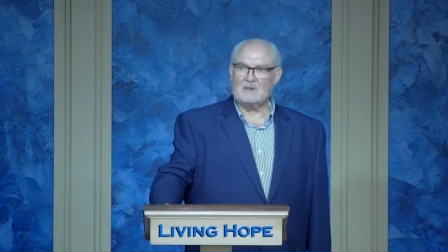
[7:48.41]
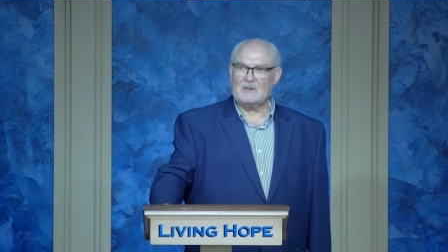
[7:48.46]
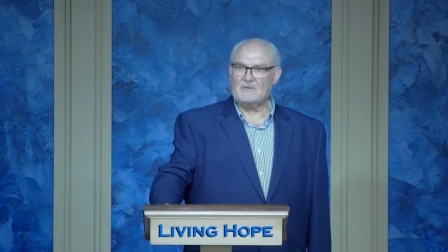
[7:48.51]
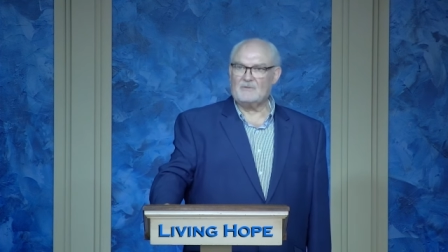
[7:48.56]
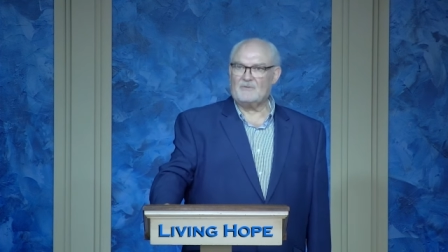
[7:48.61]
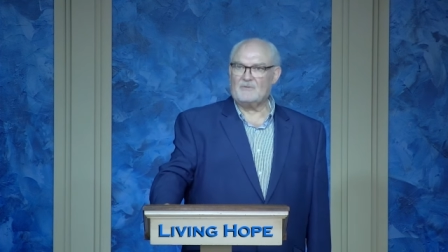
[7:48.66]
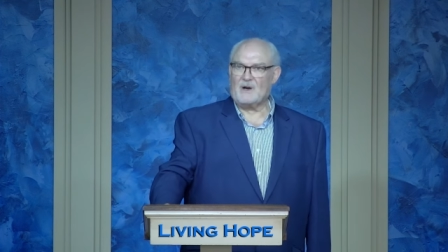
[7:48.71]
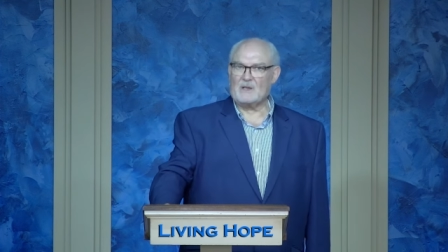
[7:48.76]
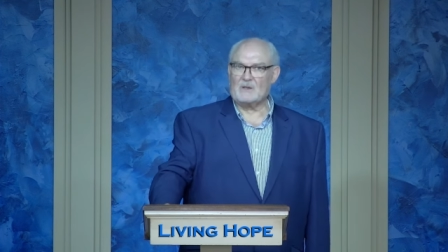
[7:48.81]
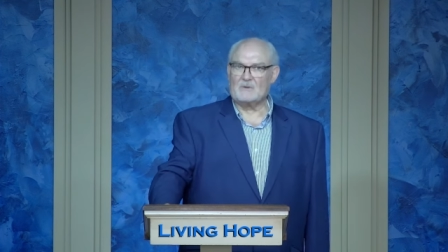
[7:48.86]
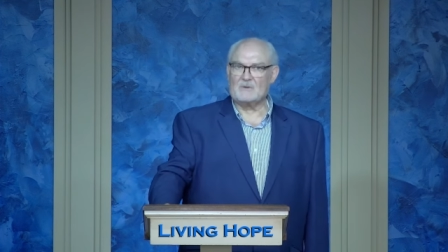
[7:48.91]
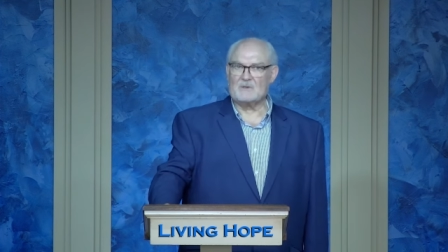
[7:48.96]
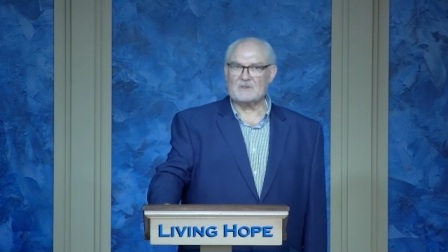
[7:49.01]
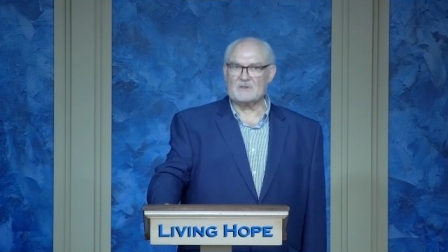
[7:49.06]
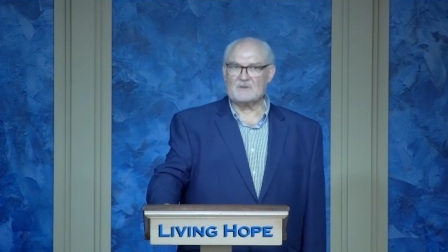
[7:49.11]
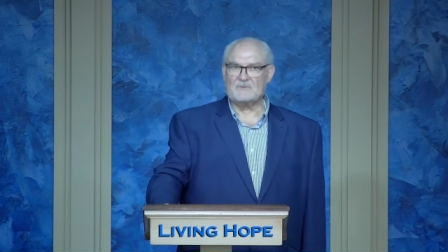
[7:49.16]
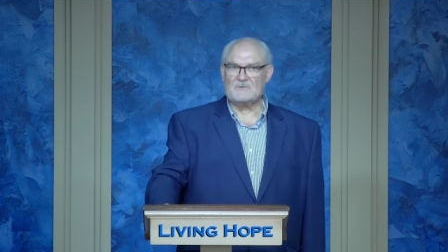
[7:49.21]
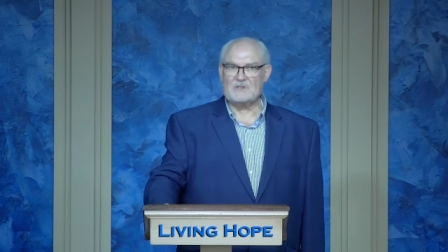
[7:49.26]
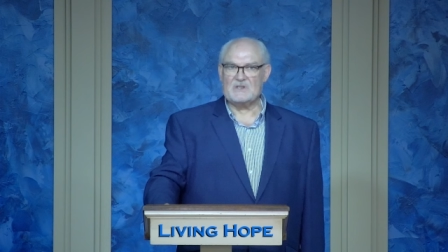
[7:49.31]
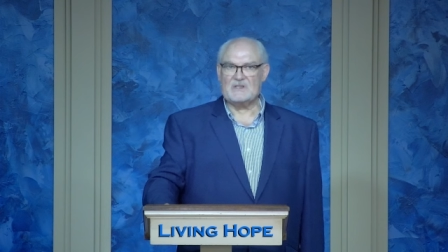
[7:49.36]
followers
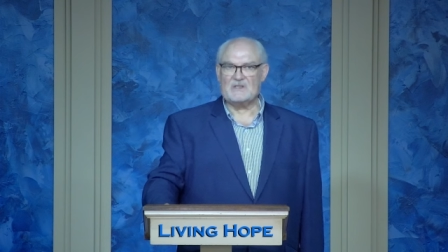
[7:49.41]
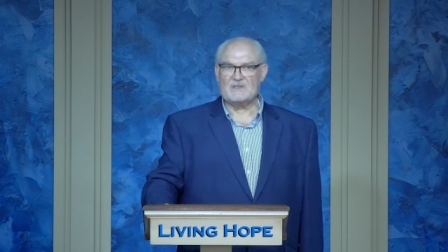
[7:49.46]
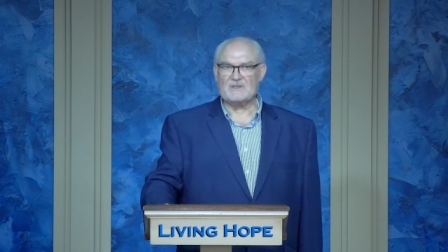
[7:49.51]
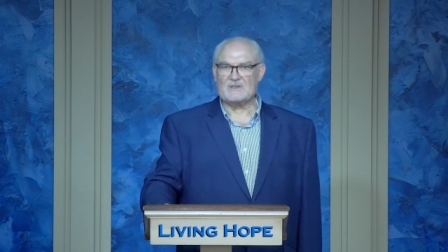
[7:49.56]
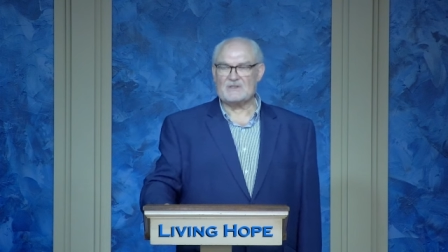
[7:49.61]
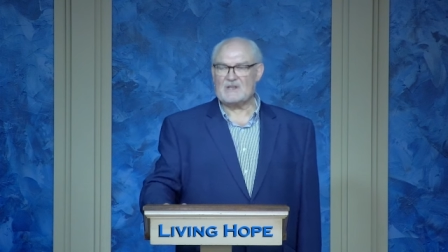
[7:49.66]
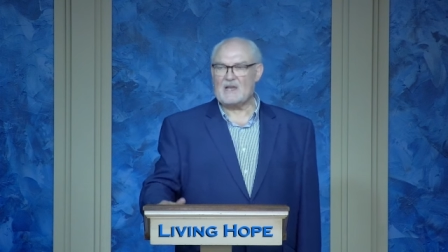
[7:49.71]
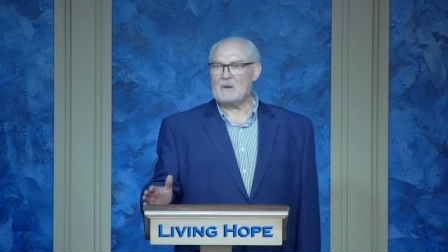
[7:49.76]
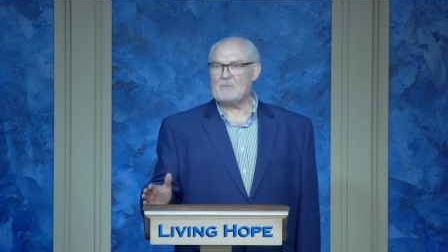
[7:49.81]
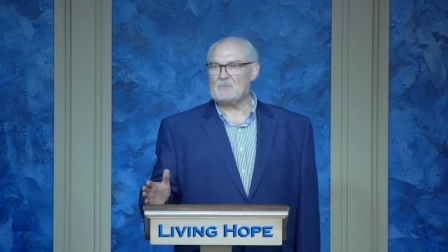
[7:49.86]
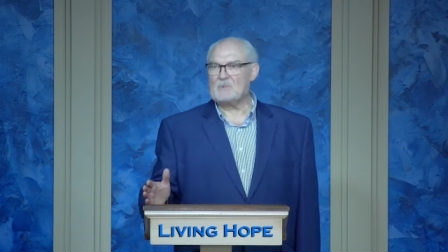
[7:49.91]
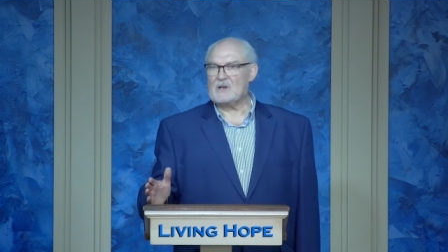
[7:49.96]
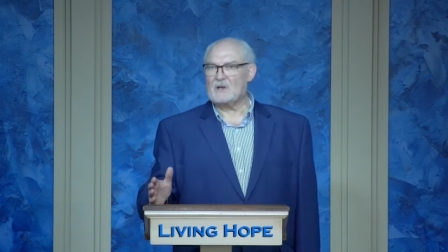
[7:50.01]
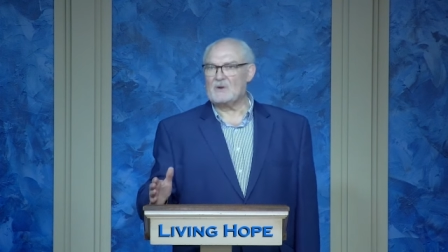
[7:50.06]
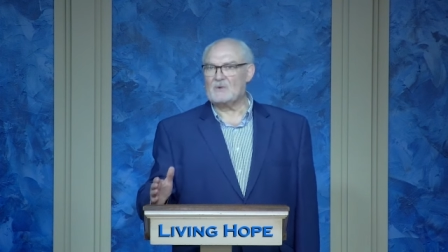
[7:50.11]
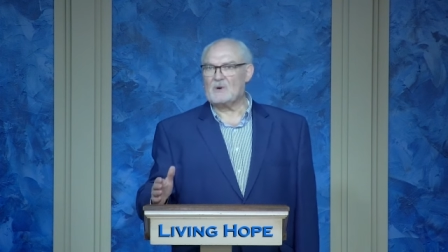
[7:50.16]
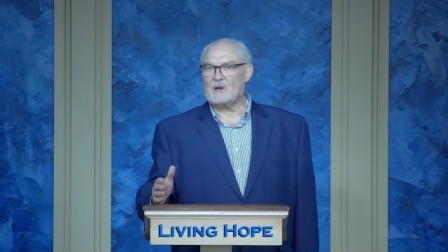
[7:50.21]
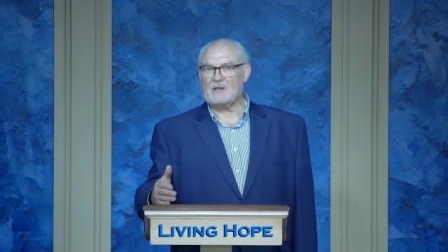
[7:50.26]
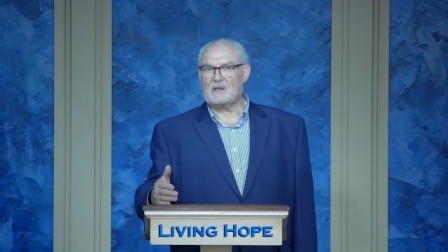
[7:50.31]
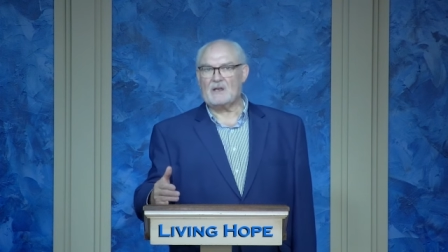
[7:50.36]
of Jesus,
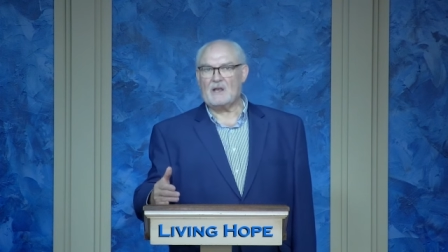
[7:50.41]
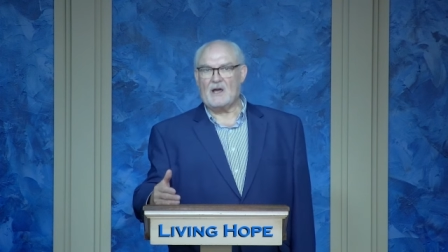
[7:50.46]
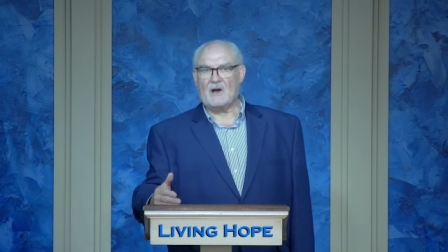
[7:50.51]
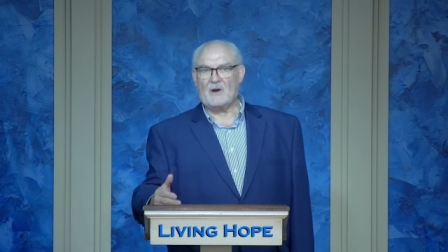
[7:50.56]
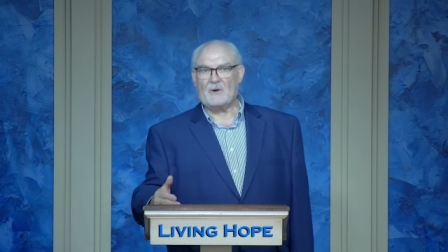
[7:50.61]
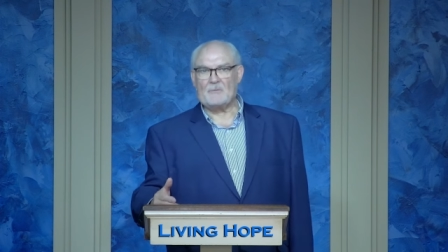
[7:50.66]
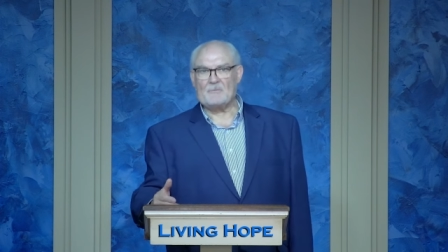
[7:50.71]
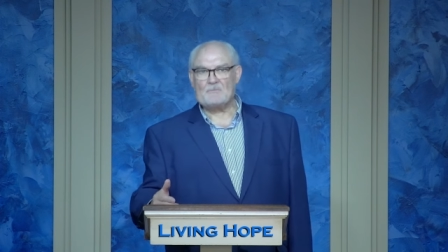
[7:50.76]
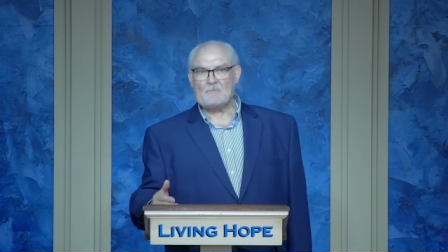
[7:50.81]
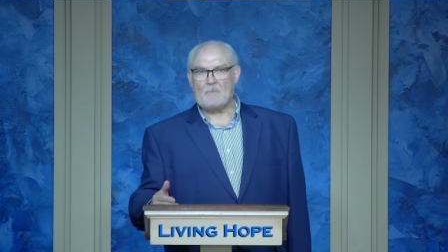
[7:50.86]
happening right now.